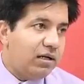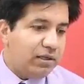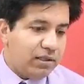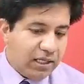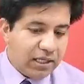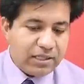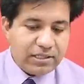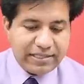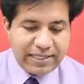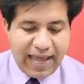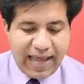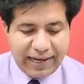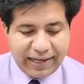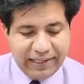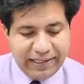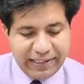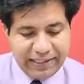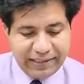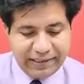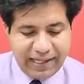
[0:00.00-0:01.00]

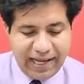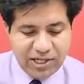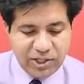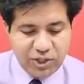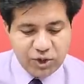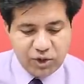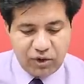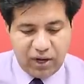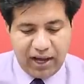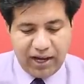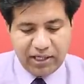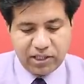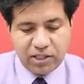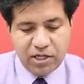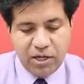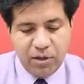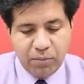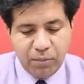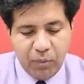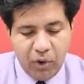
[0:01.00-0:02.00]
Exactly, that's right.
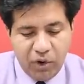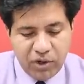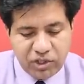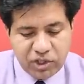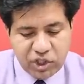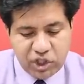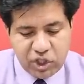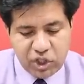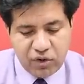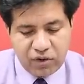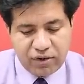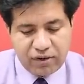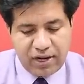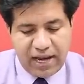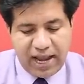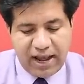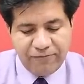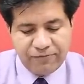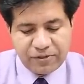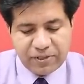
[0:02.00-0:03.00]
Most
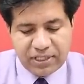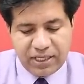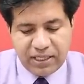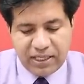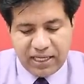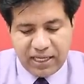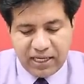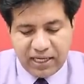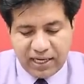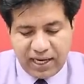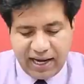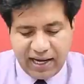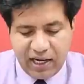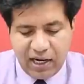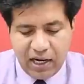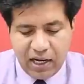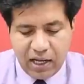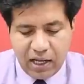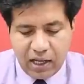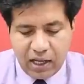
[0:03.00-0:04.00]
geoglyphs in England
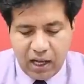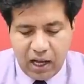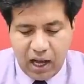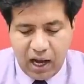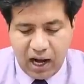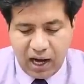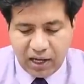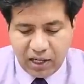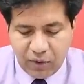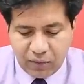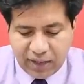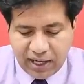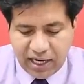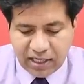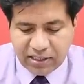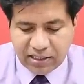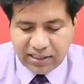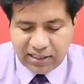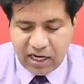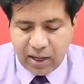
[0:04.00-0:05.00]
are
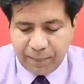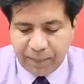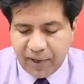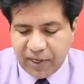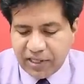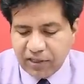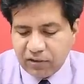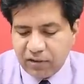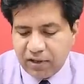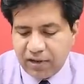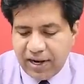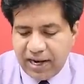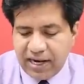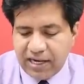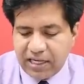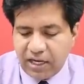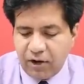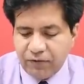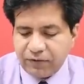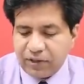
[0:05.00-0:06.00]
located in a particular
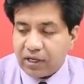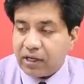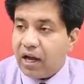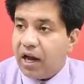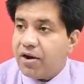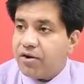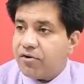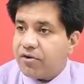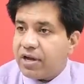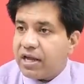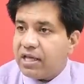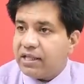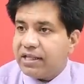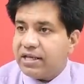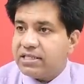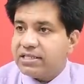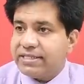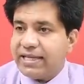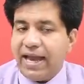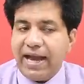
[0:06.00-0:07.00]
area of the country.
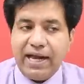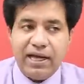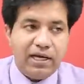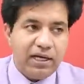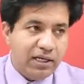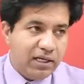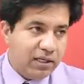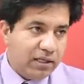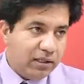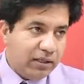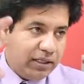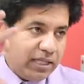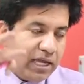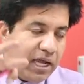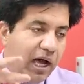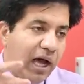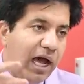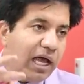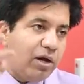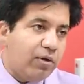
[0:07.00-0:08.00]
They said they
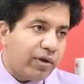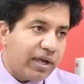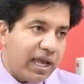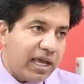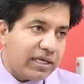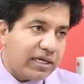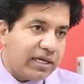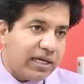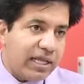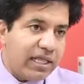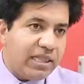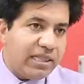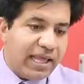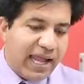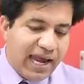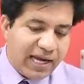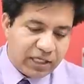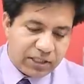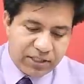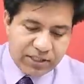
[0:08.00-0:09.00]
are located in
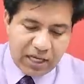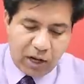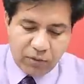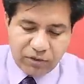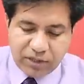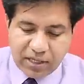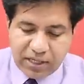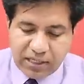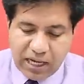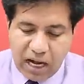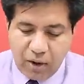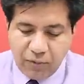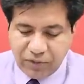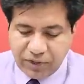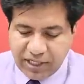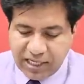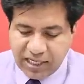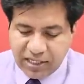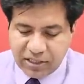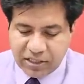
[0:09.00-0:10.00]
that southern
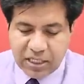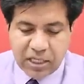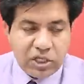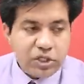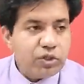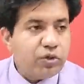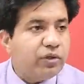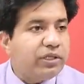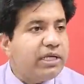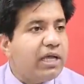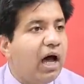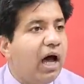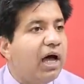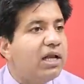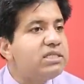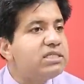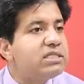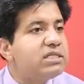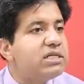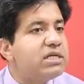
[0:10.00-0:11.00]
counties. So the
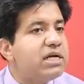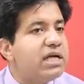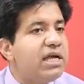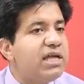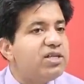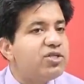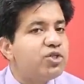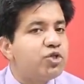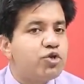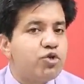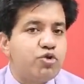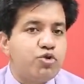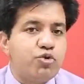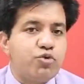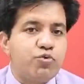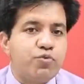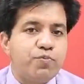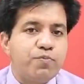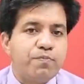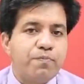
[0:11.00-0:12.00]
answer is true.
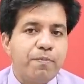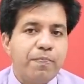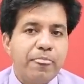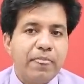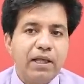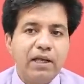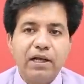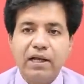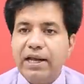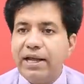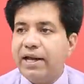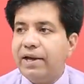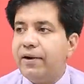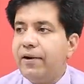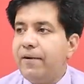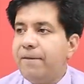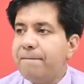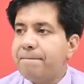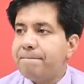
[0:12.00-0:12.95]
Clear?